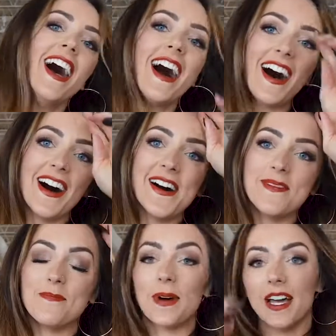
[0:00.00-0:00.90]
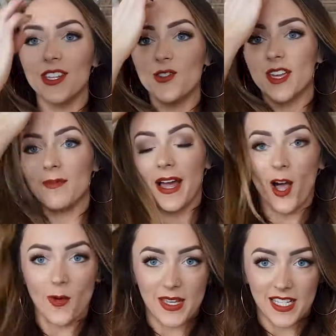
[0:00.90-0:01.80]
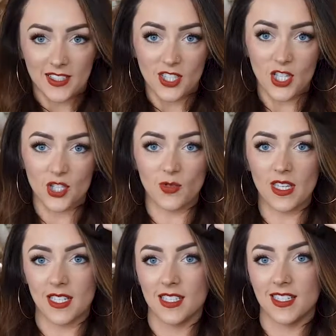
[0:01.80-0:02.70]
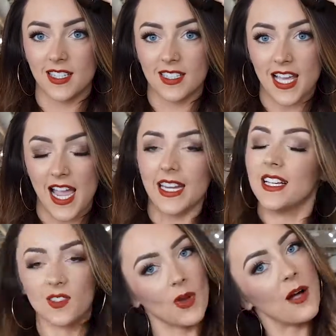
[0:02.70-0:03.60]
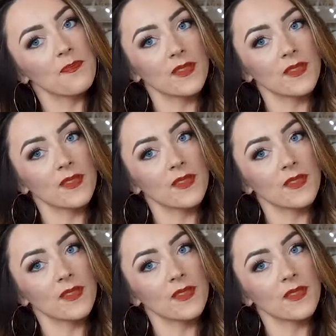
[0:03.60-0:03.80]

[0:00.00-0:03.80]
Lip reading: But you can by all means do this to the side as well.